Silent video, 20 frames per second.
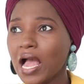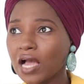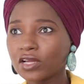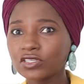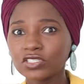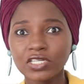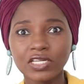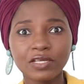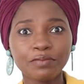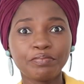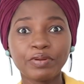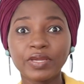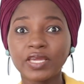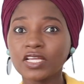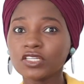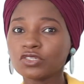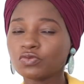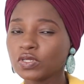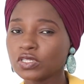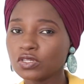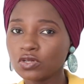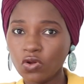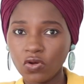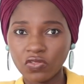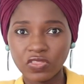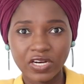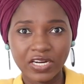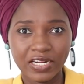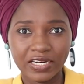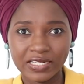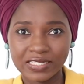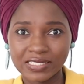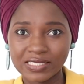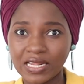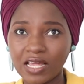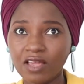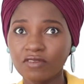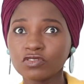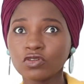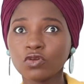actually begins with nothing in
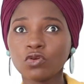this life.